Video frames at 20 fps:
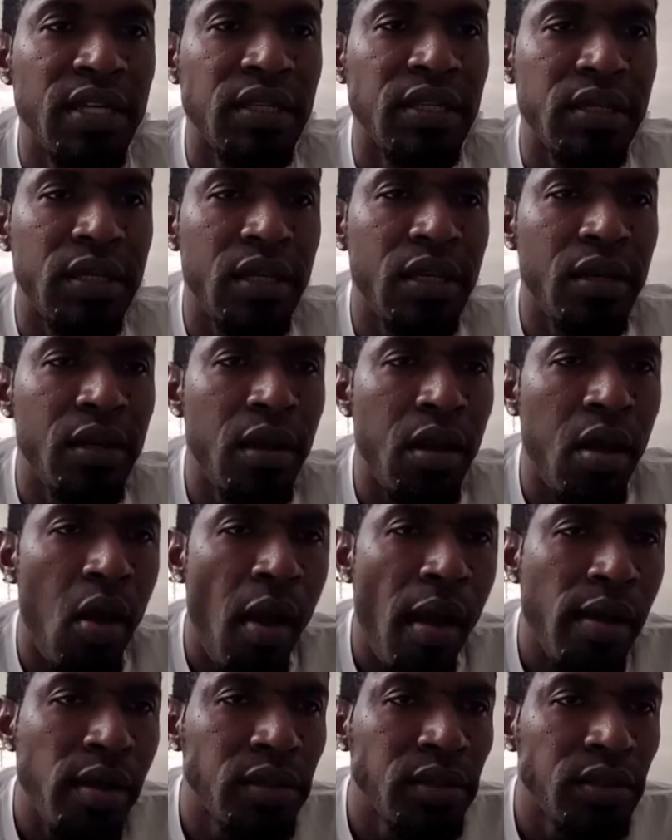
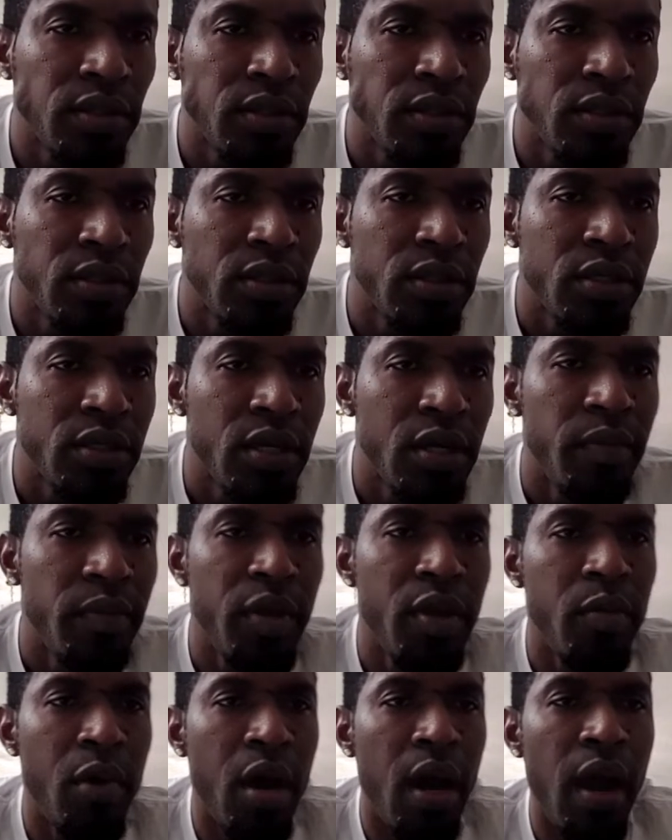Blessing
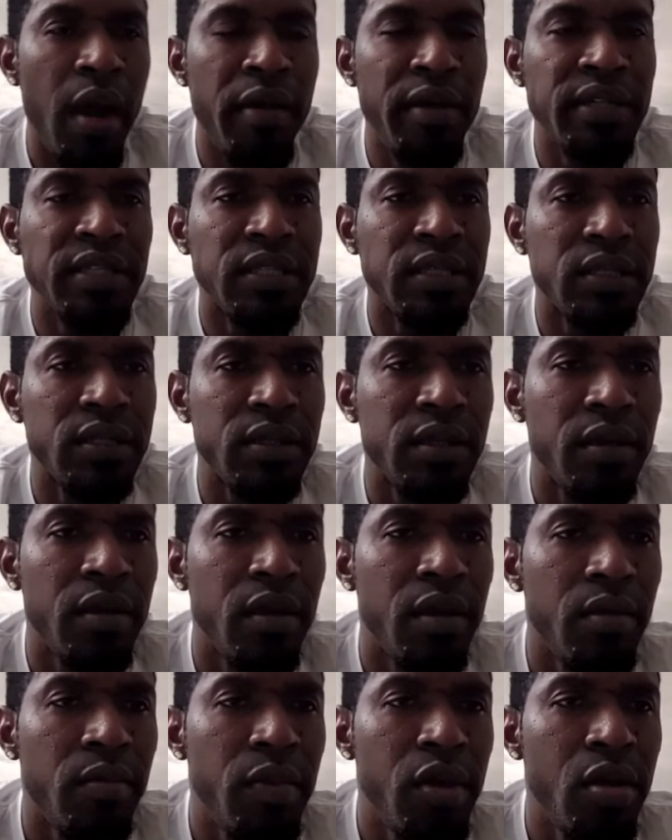people Iris.
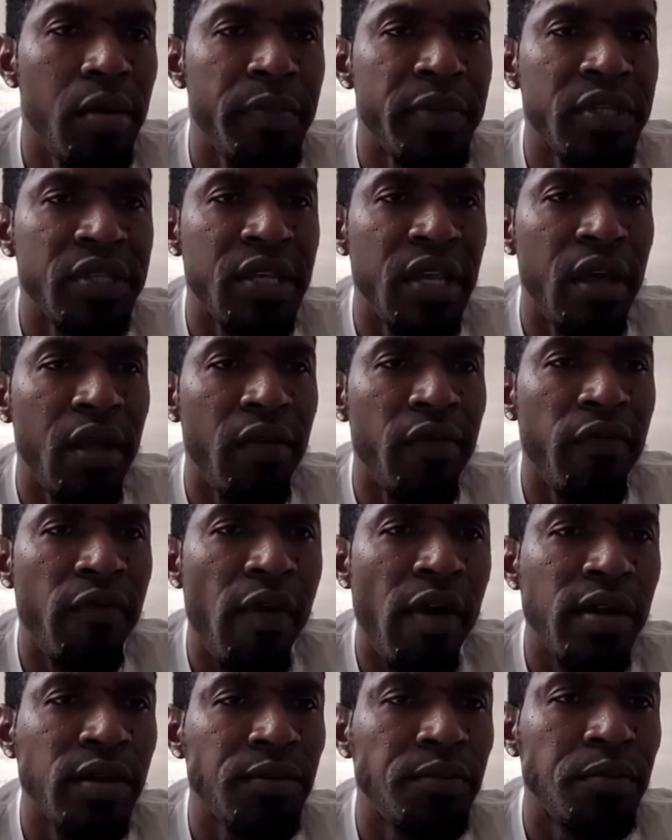Big up
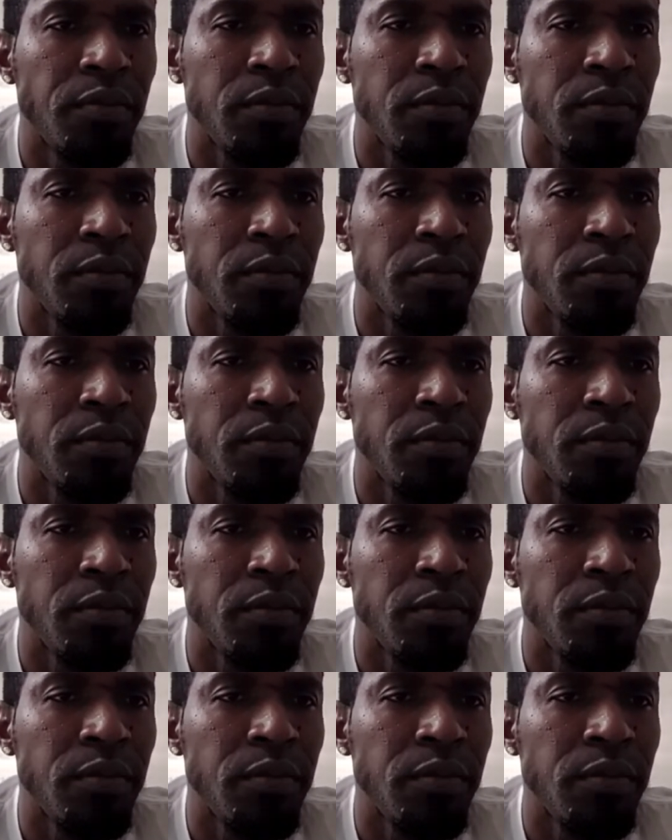yourself.